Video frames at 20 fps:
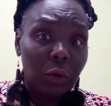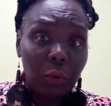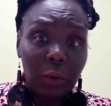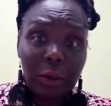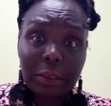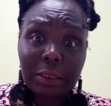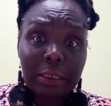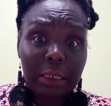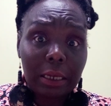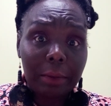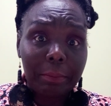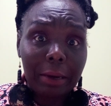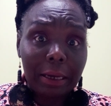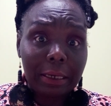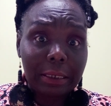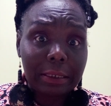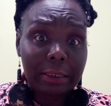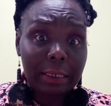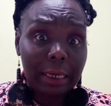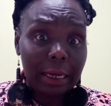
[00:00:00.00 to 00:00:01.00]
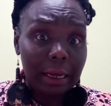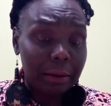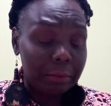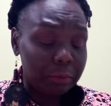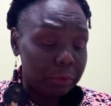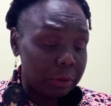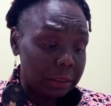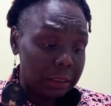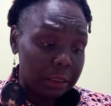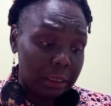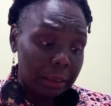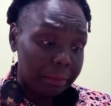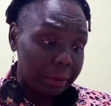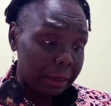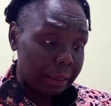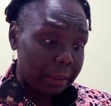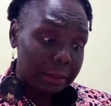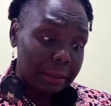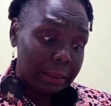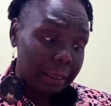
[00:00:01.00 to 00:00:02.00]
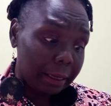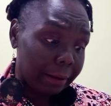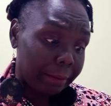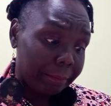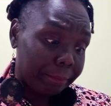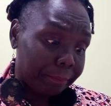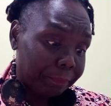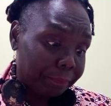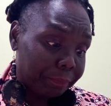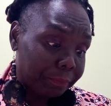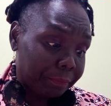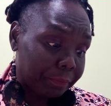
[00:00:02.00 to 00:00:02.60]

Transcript: One step at a time, one step at a time.